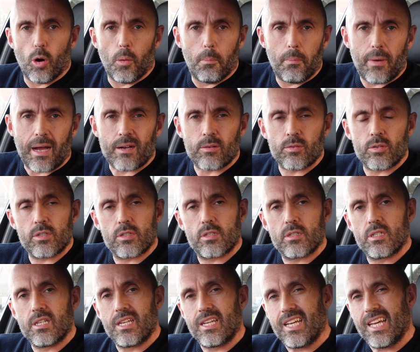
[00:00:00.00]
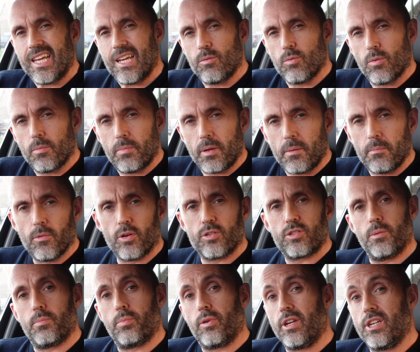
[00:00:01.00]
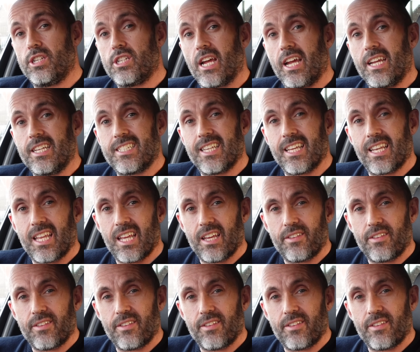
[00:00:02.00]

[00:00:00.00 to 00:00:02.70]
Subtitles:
mounts, it would be much appreciated